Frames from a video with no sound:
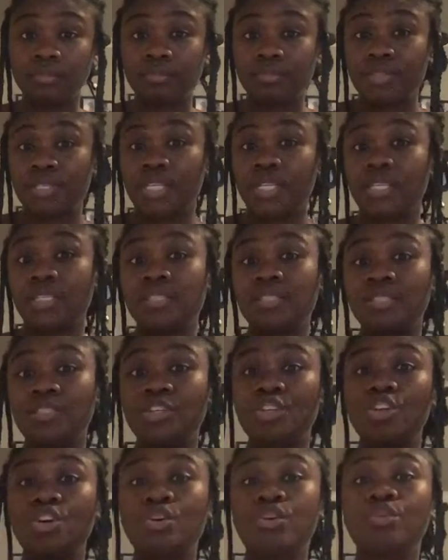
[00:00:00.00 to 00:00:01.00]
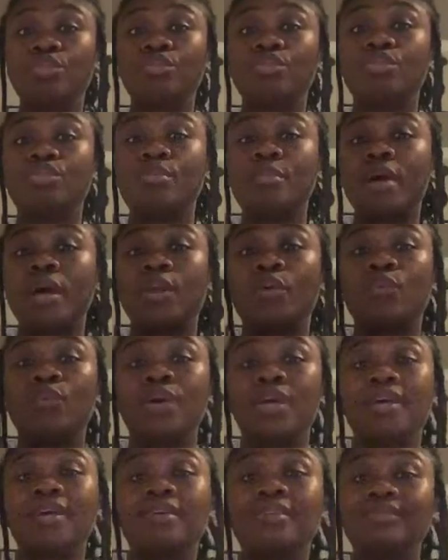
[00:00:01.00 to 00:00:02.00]
Because, no matter
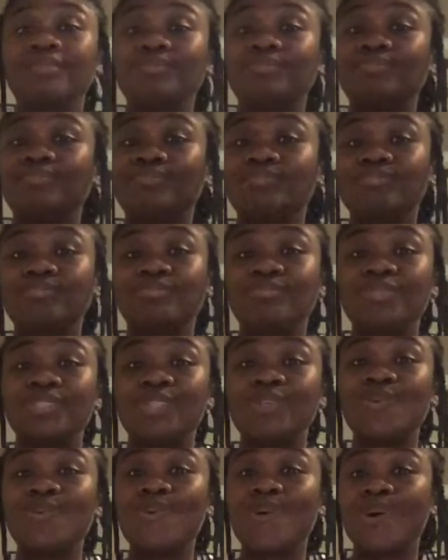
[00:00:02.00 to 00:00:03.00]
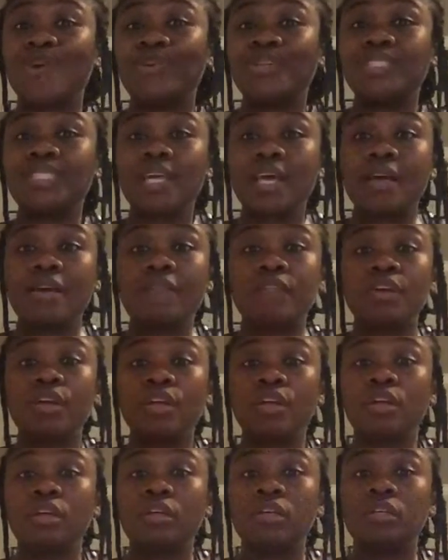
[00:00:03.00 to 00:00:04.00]
what, you can always have...
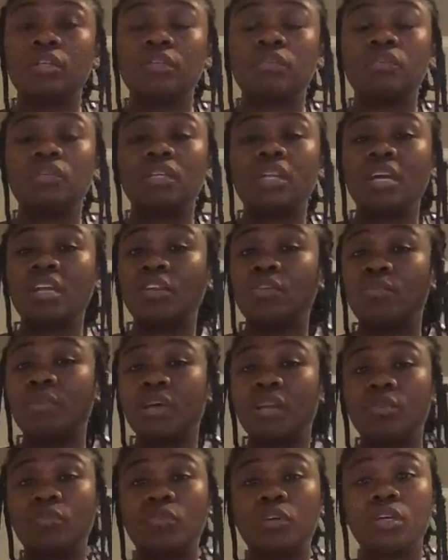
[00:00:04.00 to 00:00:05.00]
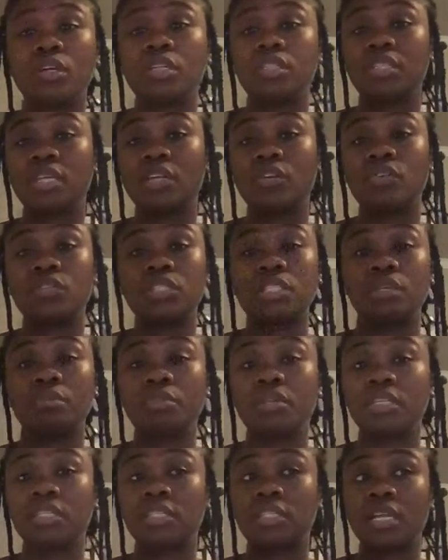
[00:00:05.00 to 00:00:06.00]
Well, not no matter what, because I know
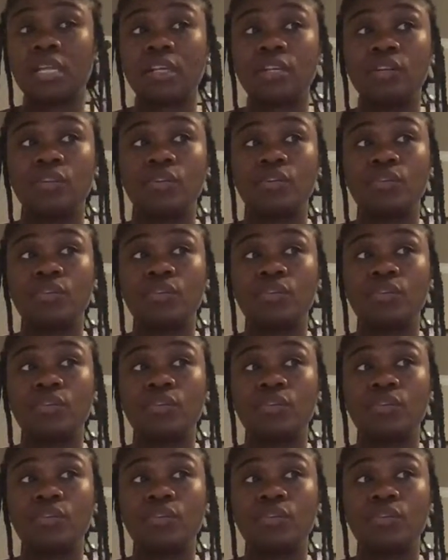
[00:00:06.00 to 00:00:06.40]
siblings that,